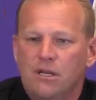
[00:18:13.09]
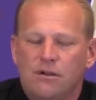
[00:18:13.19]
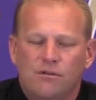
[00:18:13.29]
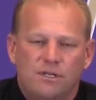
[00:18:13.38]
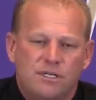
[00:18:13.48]
You
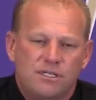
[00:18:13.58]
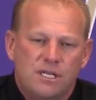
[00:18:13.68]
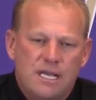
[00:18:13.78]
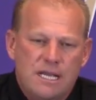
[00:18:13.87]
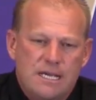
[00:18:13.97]
know,
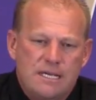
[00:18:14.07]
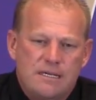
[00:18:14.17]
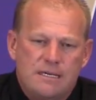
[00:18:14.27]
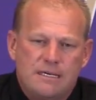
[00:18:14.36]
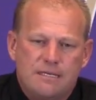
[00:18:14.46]
there's
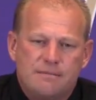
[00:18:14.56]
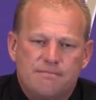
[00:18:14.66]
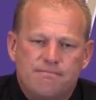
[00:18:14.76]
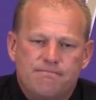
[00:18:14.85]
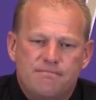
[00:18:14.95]

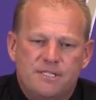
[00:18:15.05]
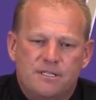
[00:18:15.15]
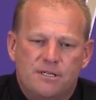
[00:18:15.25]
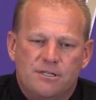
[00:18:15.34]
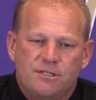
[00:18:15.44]

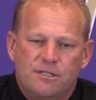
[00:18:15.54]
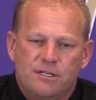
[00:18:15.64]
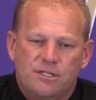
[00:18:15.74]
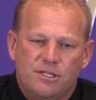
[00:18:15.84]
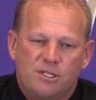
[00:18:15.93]

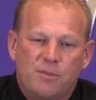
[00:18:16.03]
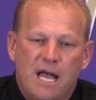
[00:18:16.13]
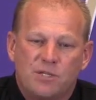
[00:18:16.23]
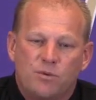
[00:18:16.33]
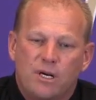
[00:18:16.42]
just
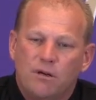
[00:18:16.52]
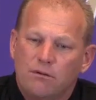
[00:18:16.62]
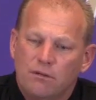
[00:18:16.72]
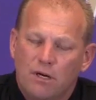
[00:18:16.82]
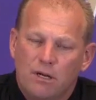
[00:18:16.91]
spots where I know